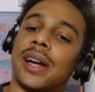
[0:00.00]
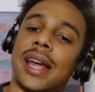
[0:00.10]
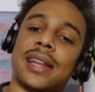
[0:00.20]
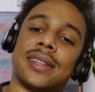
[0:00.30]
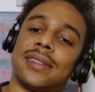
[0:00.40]

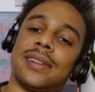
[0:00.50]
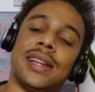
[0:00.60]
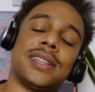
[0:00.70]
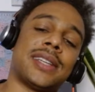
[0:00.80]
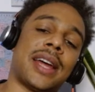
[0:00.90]
again,
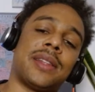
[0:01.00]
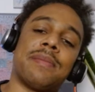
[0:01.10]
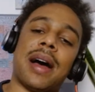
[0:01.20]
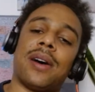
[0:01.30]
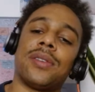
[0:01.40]
inside the
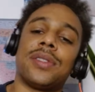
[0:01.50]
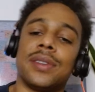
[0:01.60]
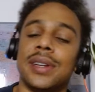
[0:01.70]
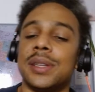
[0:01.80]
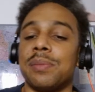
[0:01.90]
mouth,
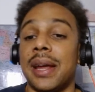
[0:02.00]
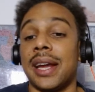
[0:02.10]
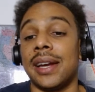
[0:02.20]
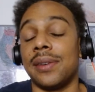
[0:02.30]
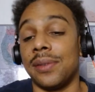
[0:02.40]
it's
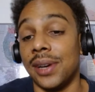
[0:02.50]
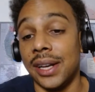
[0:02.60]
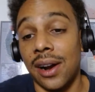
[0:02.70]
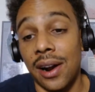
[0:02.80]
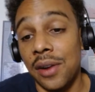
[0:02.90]
making it
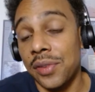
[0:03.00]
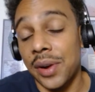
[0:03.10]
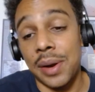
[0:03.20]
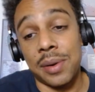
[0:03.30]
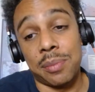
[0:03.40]
really hard for
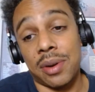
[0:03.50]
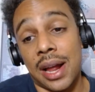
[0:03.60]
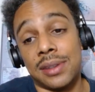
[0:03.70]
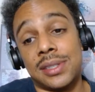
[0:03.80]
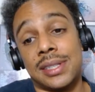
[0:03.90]
him to
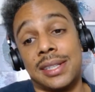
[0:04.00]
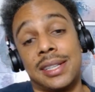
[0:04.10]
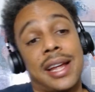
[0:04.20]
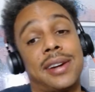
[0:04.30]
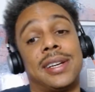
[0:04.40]
pronounce the
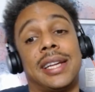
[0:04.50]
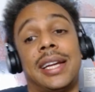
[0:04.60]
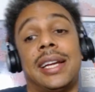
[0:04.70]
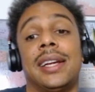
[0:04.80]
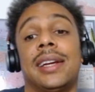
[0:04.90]
letter
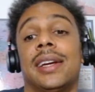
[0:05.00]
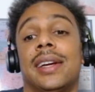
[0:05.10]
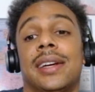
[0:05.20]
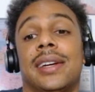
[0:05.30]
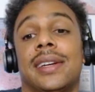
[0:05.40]
D.
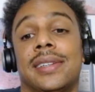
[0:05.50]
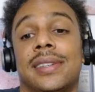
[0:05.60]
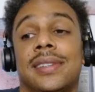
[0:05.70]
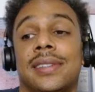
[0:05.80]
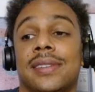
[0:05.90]

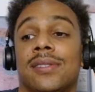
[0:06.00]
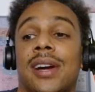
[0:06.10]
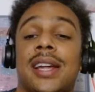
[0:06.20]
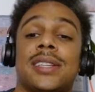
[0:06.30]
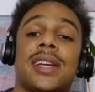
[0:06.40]

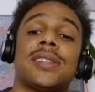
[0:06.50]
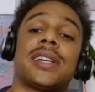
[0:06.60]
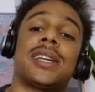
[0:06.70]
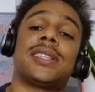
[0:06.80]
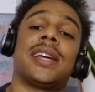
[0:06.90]
Right? It sounds
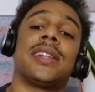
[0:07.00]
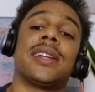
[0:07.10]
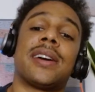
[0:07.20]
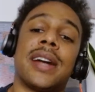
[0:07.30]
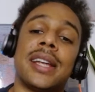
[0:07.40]
like he's saying the
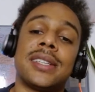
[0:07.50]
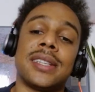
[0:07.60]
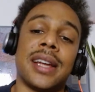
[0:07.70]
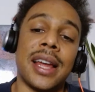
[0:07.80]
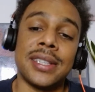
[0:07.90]
letter
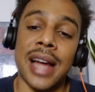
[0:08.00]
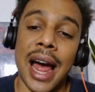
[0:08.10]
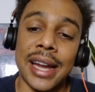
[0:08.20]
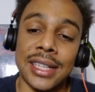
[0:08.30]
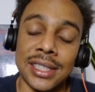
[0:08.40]

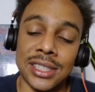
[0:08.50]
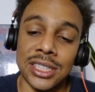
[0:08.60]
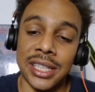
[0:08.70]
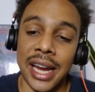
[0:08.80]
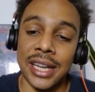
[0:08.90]

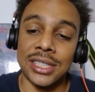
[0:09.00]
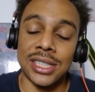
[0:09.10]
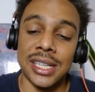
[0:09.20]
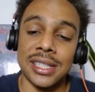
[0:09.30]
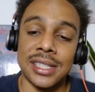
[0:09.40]

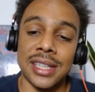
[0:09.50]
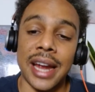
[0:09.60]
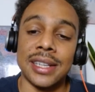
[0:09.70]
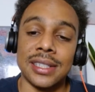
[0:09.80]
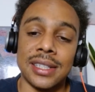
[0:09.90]
S-I-G-H-T,
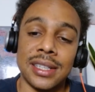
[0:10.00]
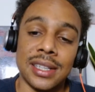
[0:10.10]
sight.